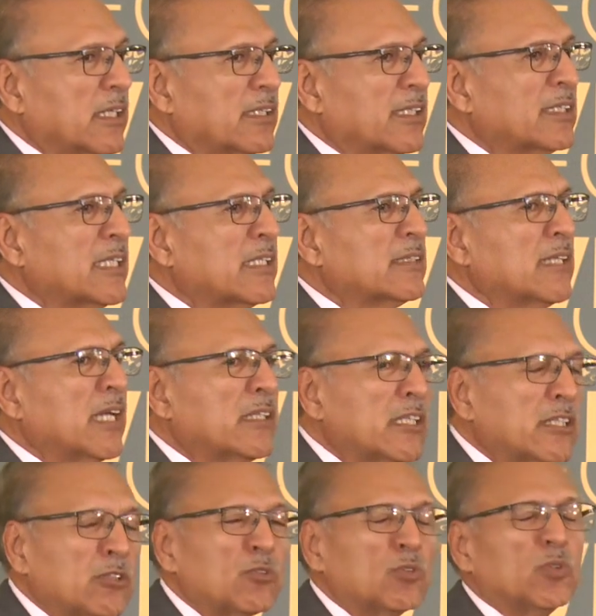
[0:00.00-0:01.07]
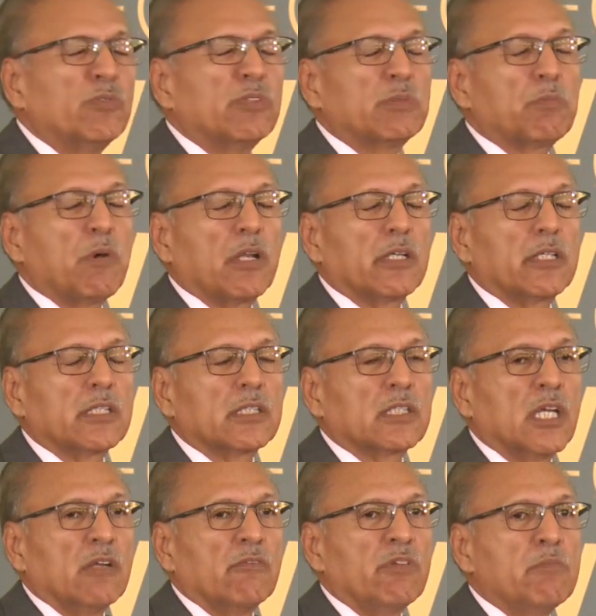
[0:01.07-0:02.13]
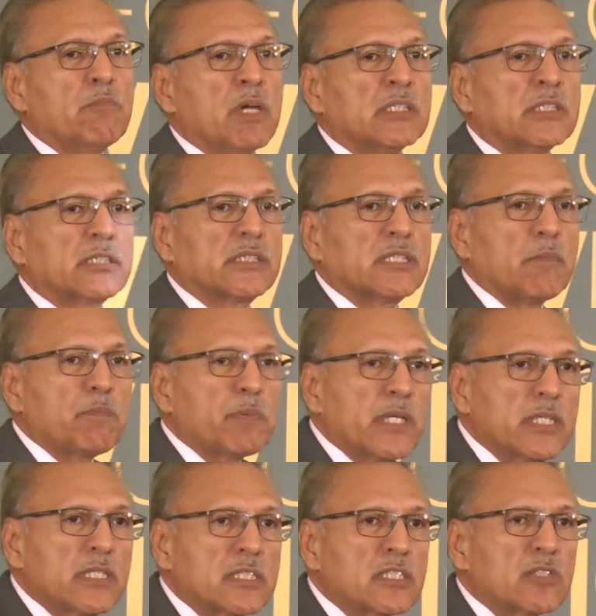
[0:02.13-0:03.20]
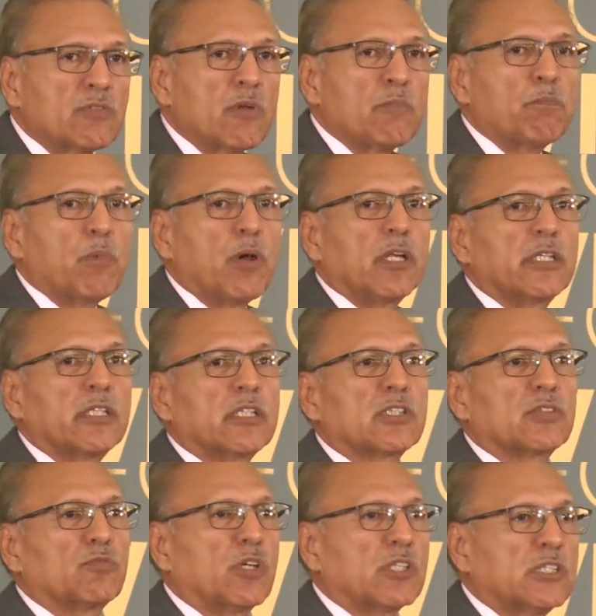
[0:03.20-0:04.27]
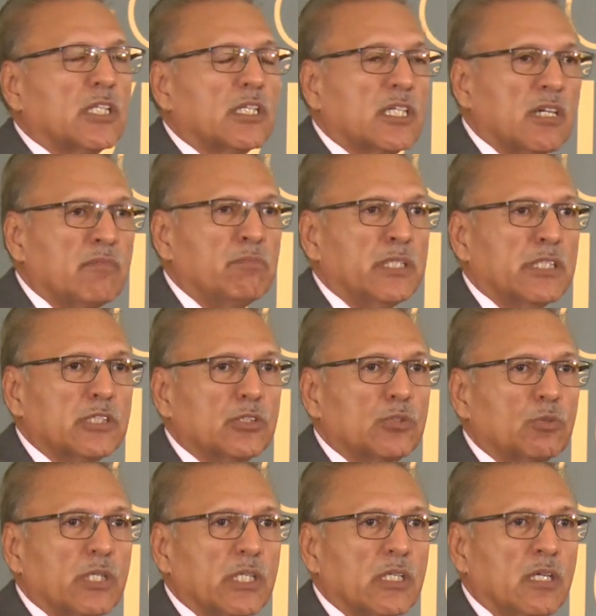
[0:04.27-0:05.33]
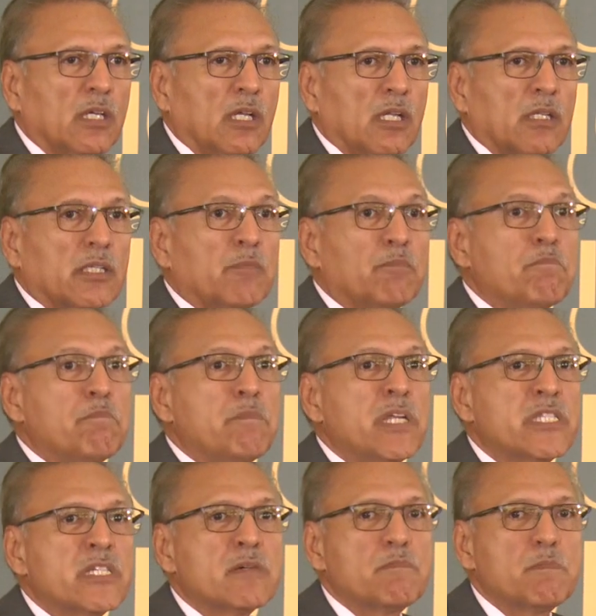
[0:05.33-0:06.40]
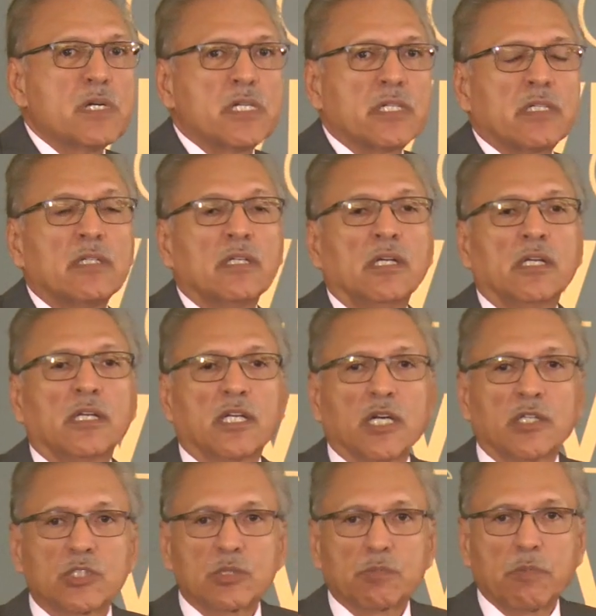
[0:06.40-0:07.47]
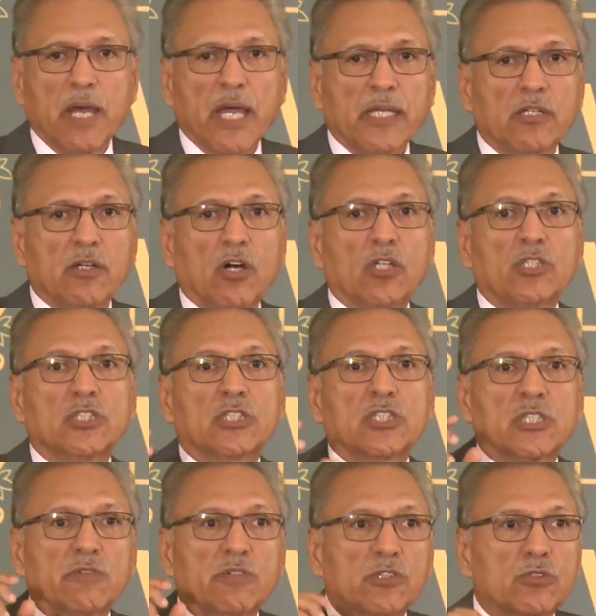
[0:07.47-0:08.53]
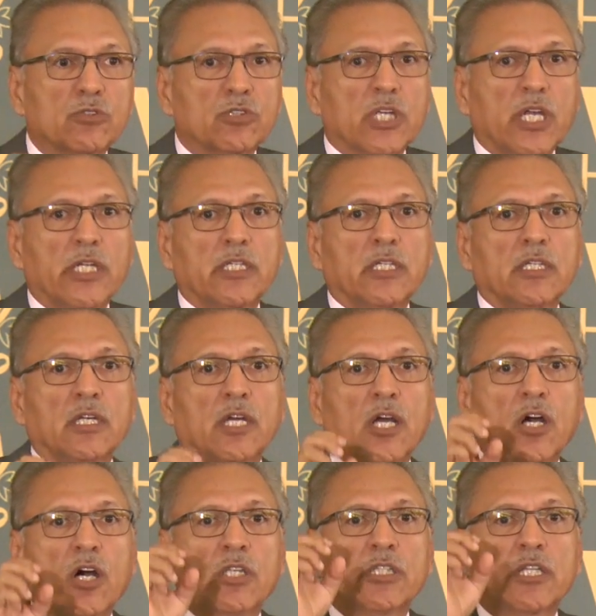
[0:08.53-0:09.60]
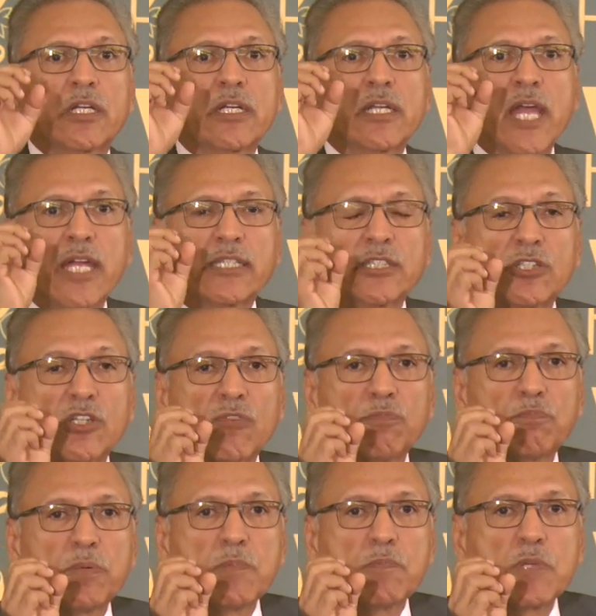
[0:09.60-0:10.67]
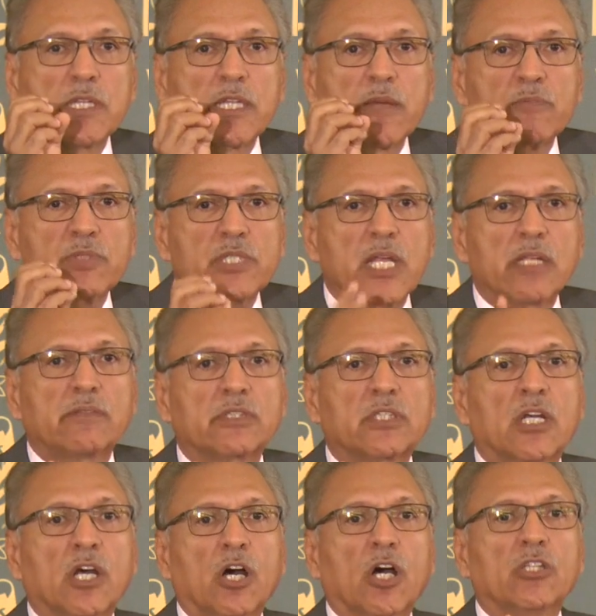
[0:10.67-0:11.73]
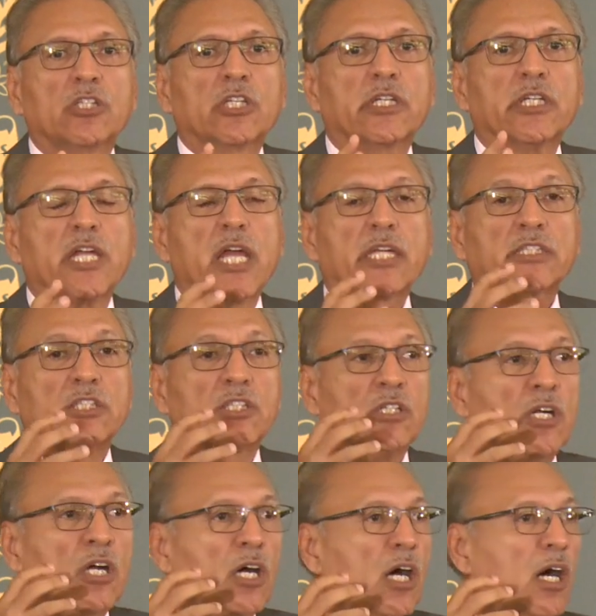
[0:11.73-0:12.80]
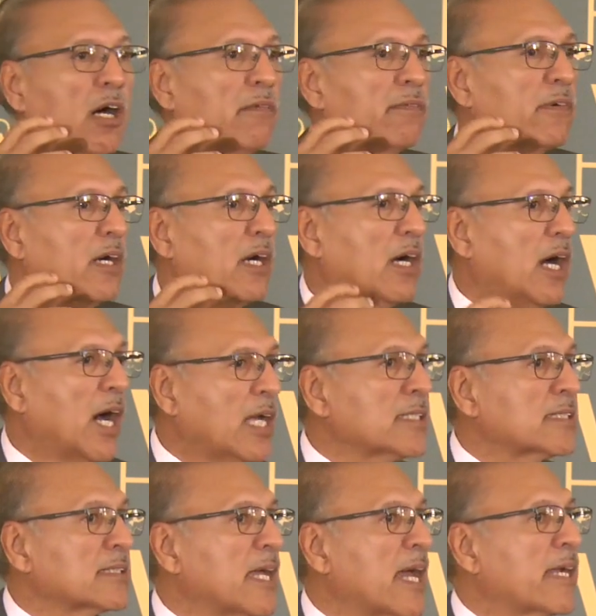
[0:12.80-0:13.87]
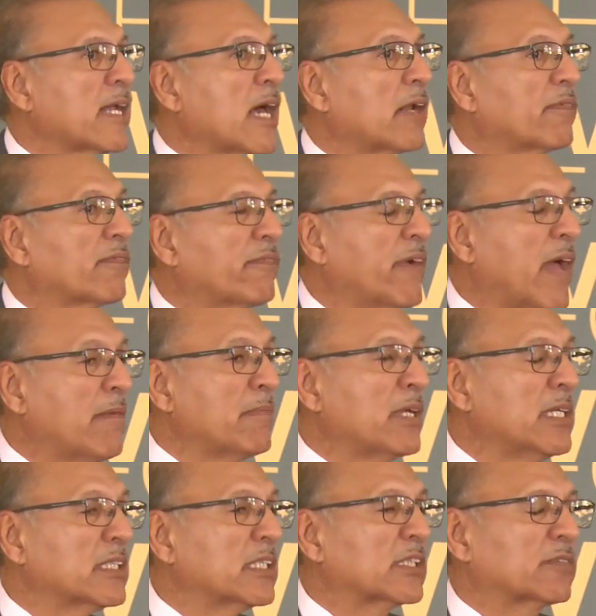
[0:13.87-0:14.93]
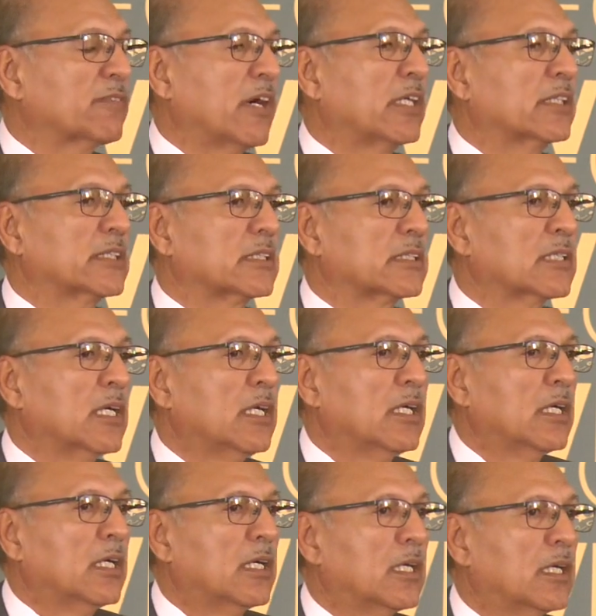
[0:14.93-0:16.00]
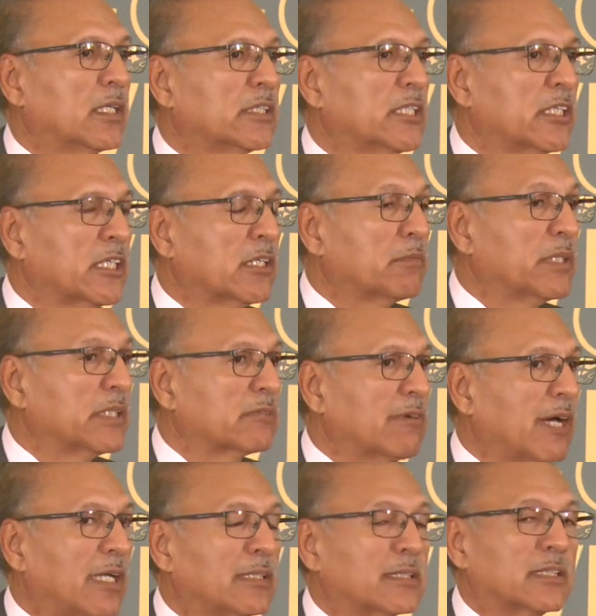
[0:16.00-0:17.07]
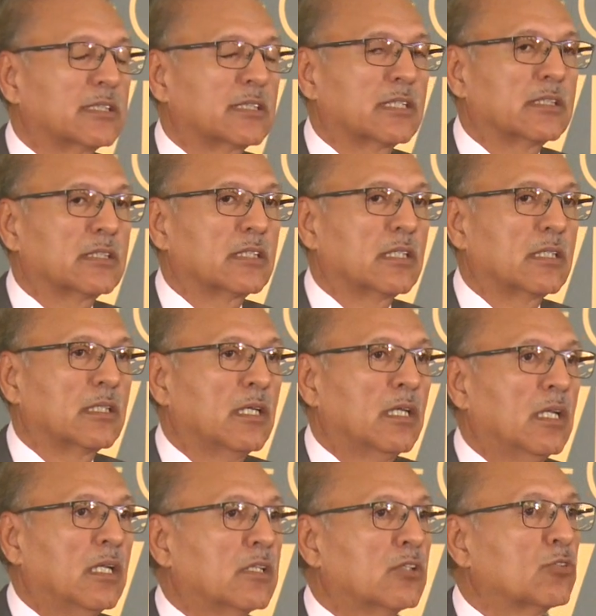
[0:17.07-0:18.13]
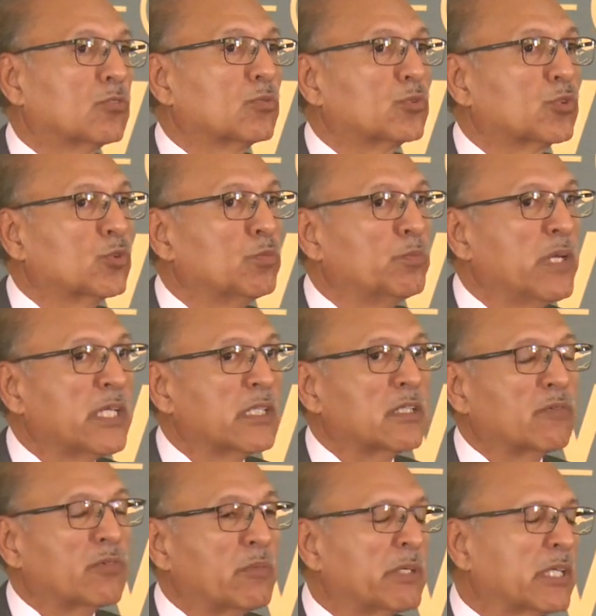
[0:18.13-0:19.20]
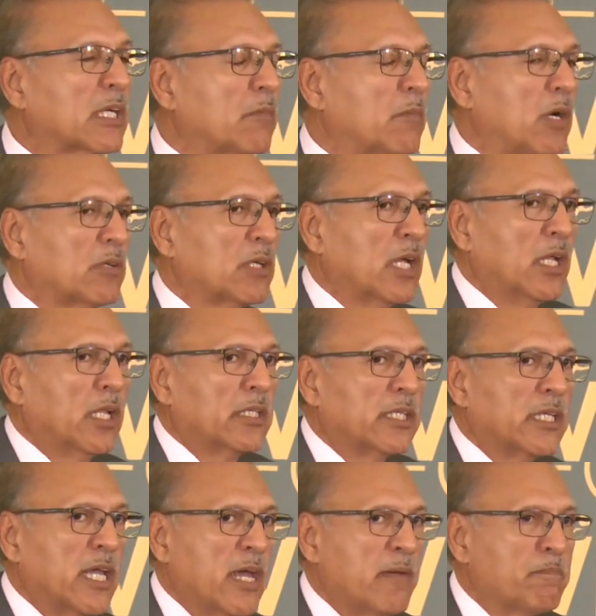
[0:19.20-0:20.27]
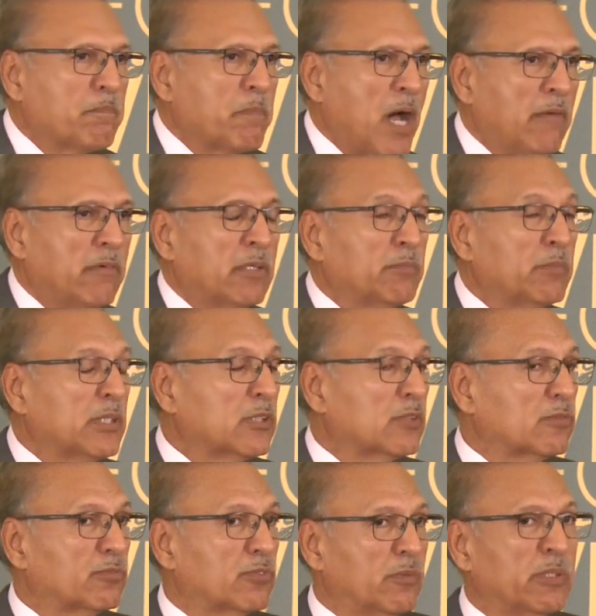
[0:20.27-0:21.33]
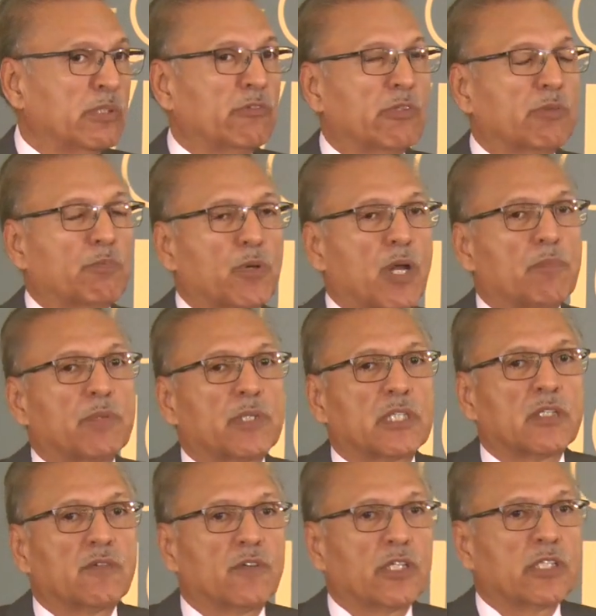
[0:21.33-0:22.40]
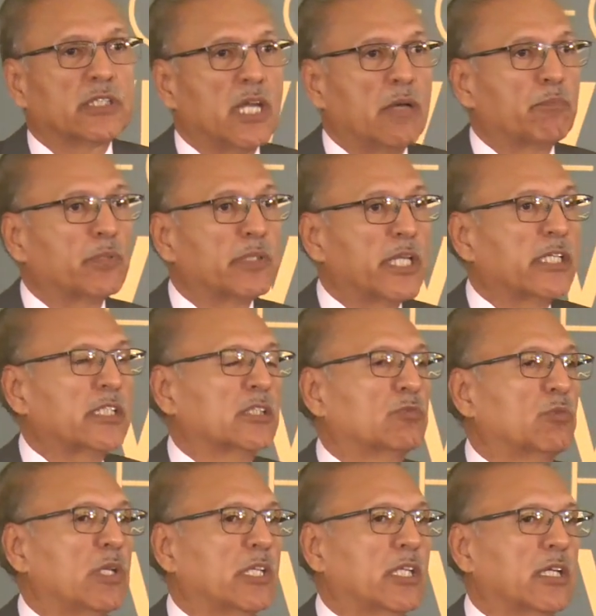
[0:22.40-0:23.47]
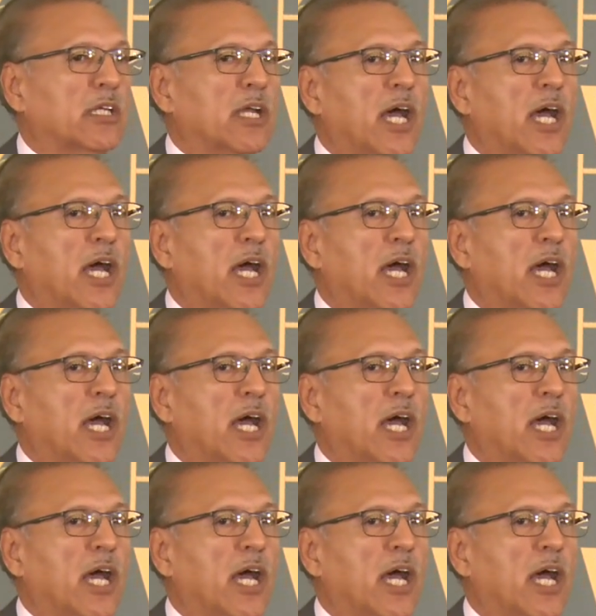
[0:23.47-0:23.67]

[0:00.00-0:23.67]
This has nothing to do with politics. We must separate this from politics, what the government is doing. The major burden comes back on civil society, on the reaction of people themselves, on the reaction of us and our families as far as uh, gender-based violence is concerned, to, to make the woman come out. The empowerment of women with property, for example, that is one thing.